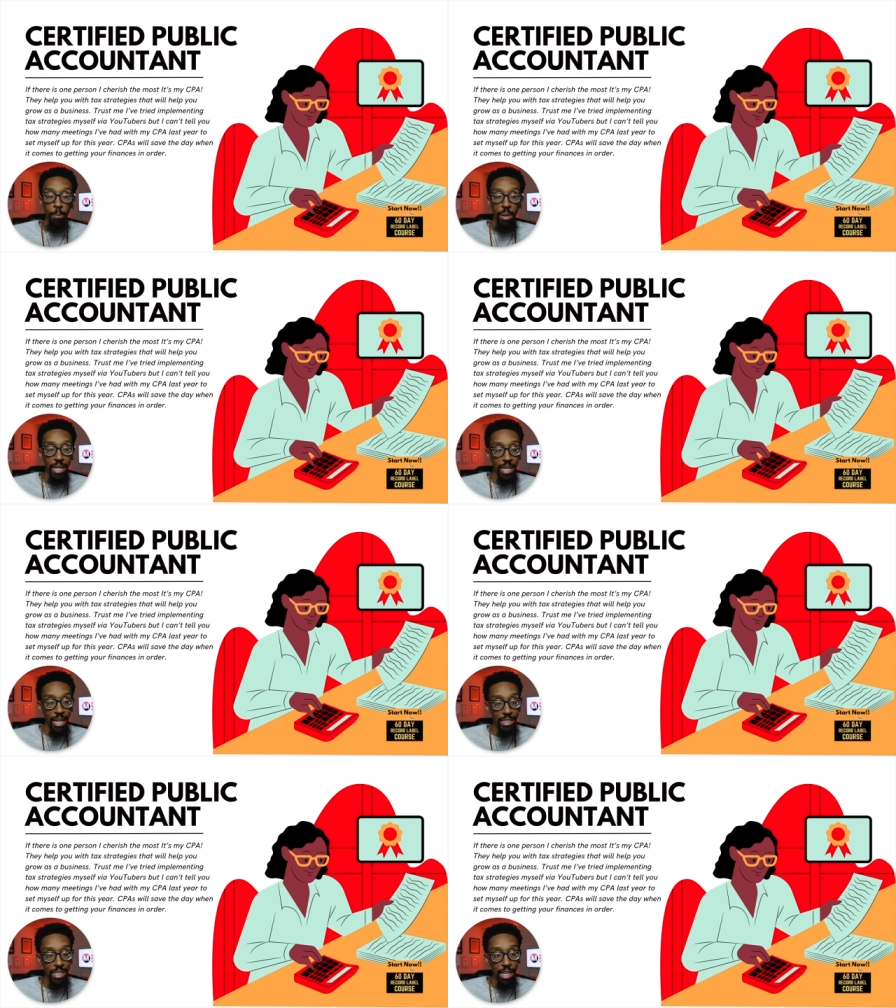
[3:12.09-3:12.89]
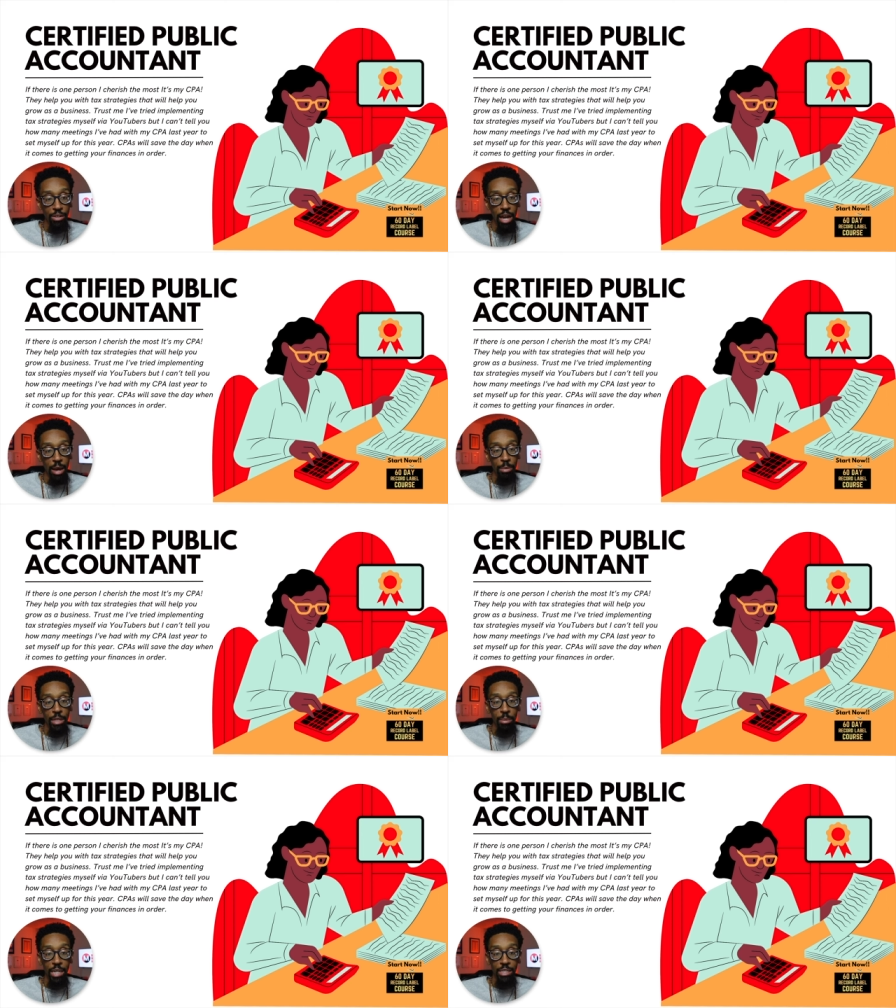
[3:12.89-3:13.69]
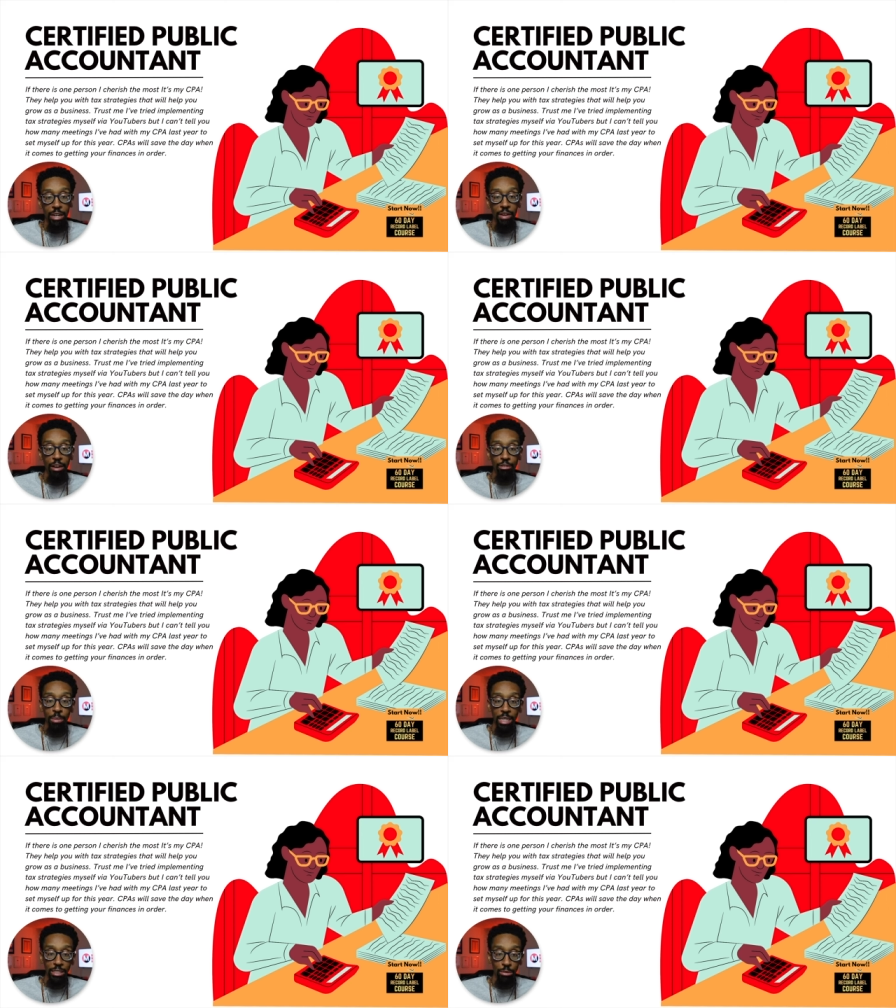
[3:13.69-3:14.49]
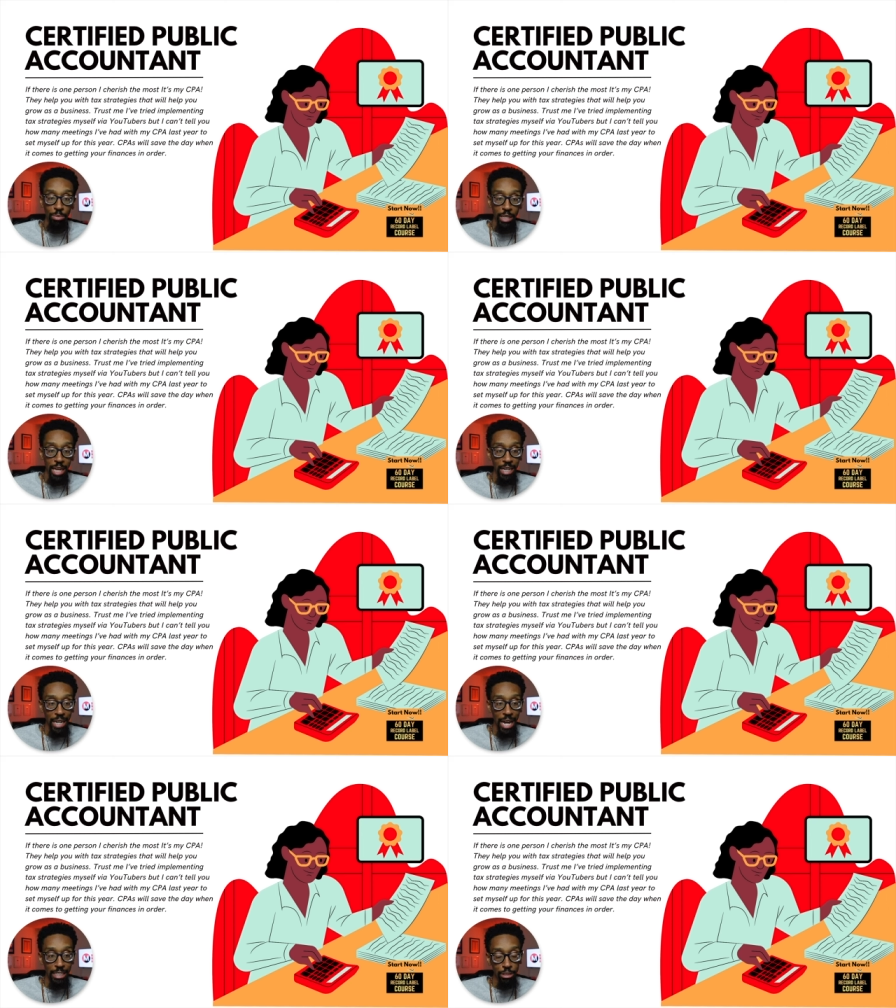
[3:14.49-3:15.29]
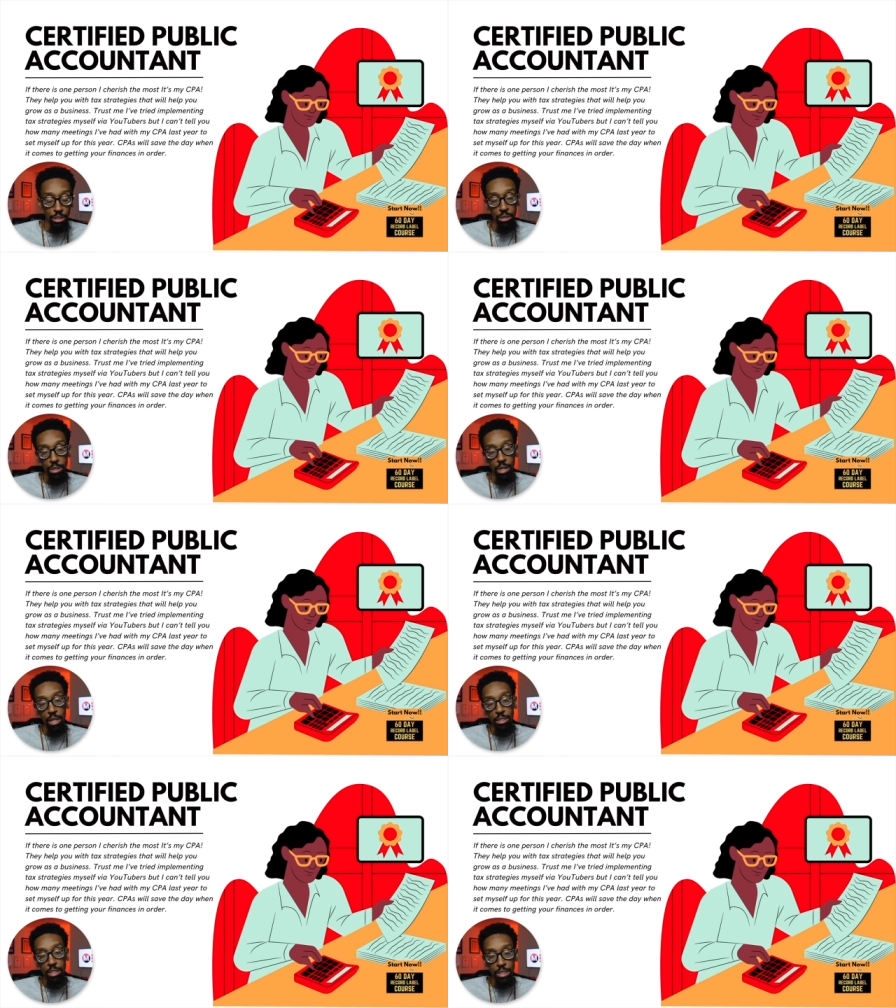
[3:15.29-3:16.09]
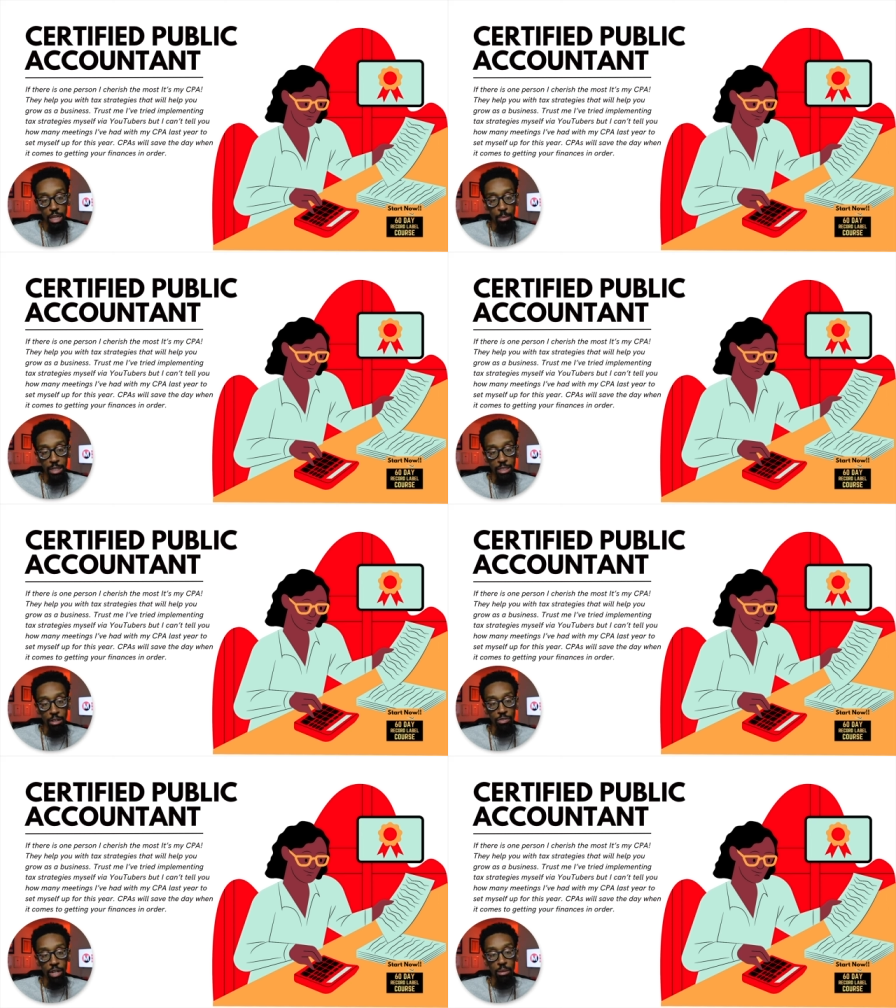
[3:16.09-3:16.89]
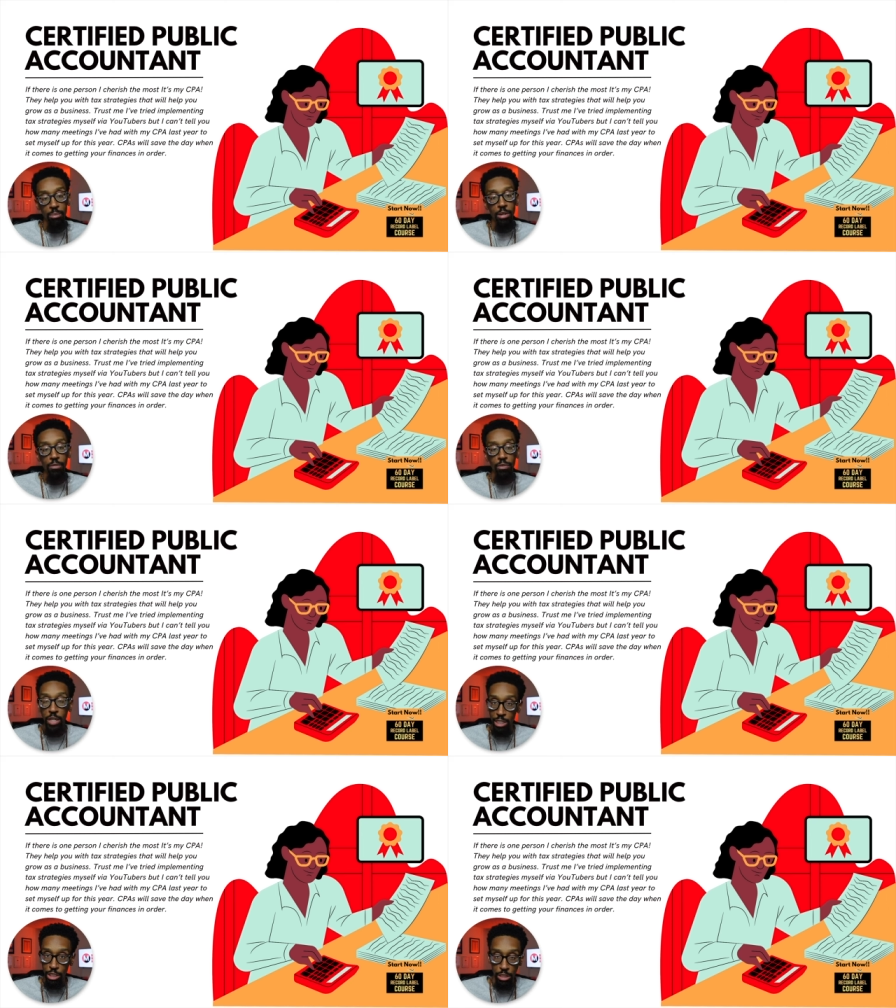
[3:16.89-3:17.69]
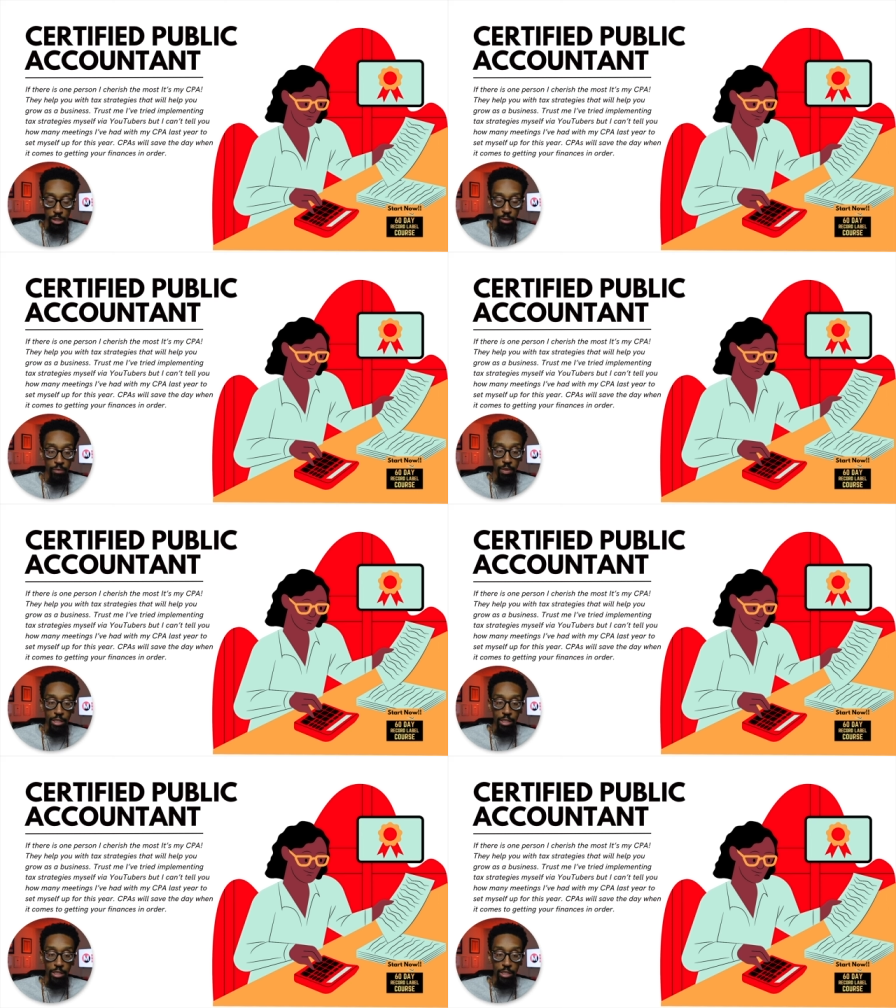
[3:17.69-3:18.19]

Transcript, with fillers: but I can't tell you how many meetings I've had with my CPA last year to set myself up for this year.